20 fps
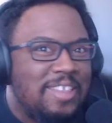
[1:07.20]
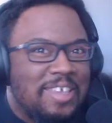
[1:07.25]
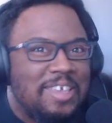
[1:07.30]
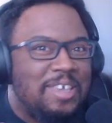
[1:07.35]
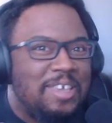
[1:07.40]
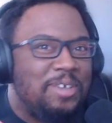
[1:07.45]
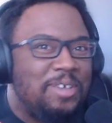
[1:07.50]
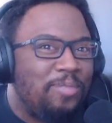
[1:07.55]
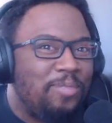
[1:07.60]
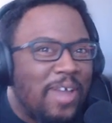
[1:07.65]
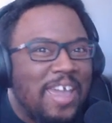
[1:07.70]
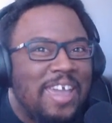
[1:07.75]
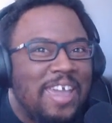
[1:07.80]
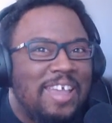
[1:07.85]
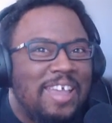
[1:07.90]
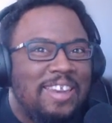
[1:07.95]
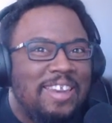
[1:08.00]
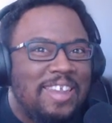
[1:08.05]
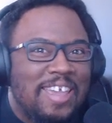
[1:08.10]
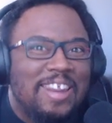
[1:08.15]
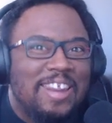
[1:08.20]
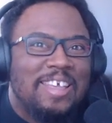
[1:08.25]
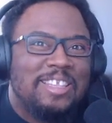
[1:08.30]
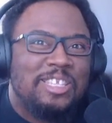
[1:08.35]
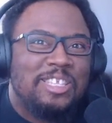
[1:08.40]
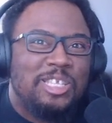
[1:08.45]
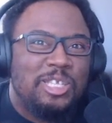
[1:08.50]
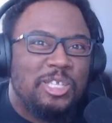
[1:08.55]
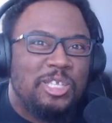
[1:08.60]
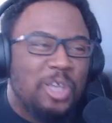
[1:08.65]
D Reign did
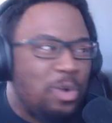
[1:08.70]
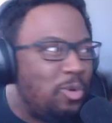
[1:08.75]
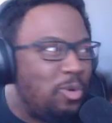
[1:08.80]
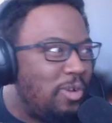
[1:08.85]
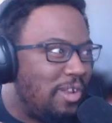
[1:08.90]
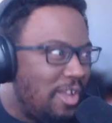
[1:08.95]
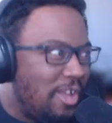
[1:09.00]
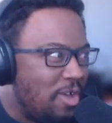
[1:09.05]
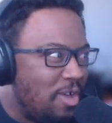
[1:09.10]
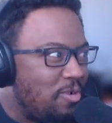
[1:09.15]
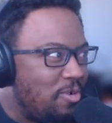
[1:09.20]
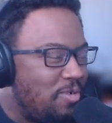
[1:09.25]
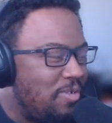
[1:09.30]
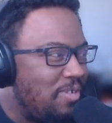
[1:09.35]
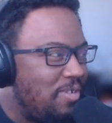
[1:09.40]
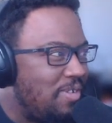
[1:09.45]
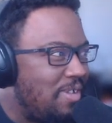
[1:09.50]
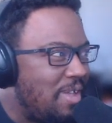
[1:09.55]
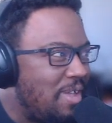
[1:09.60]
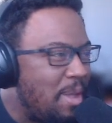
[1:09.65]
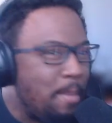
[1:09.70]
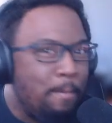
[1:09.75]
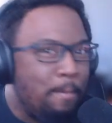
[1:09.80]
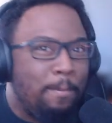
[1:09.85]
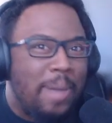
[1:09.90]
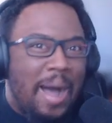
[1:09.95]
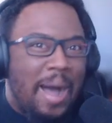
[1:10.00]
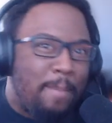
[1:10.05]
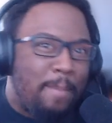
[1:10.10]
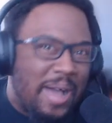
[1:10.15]
it solo
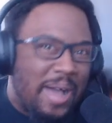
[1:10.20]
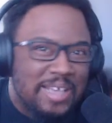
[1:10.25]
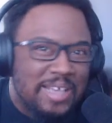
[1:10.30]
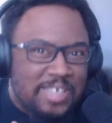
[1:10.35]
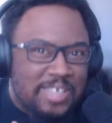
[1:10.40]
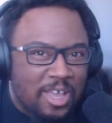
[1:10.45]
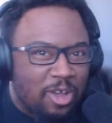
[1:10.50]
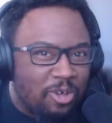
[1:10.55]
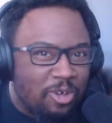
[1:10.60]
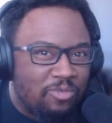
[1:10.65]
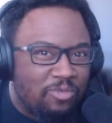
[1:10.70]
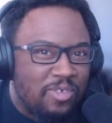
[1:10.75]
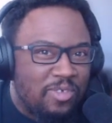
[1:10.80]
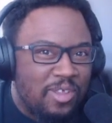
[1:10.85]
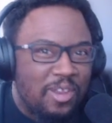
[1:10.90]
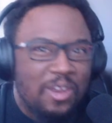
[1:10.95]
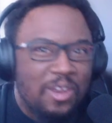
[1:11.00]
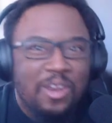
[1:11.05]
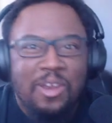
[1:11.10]
by myself,